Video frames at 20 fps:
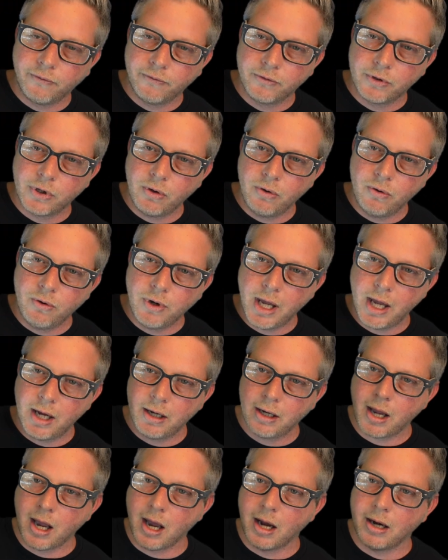So you can
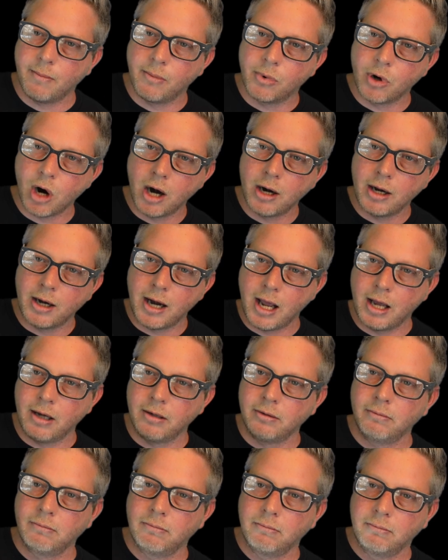kind of broaden
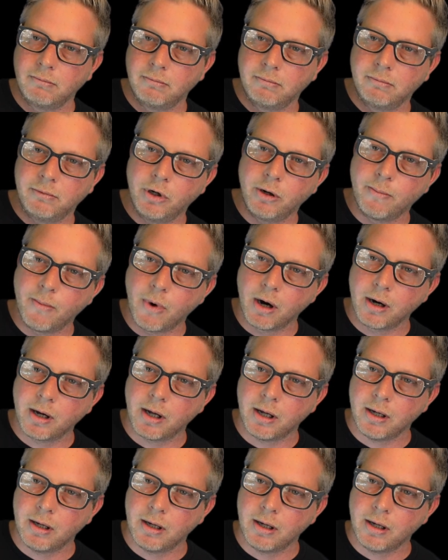out your market.